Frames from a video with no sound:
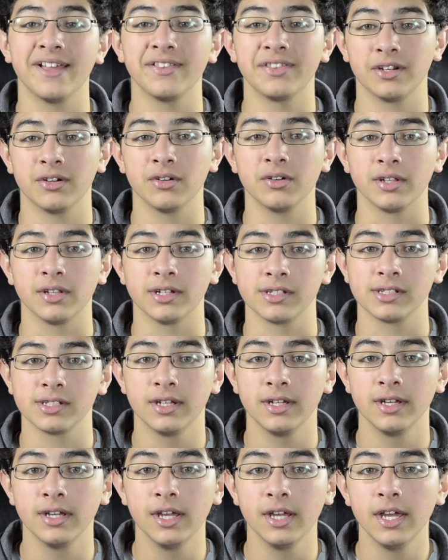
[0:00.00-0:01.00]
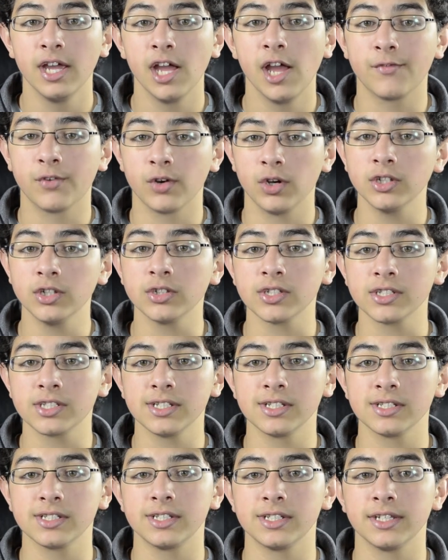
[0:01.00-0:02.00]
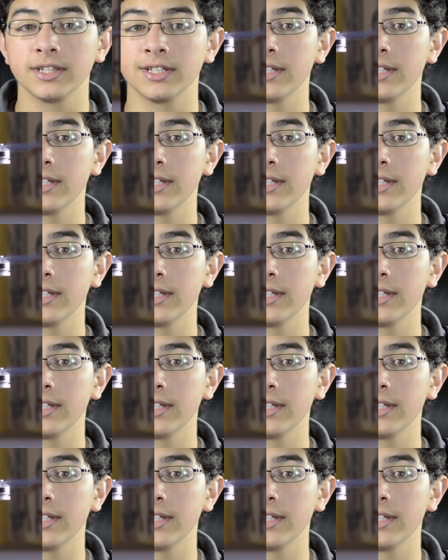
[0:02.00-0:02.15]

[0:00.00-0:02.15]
at the earliest. If you're interested in seeing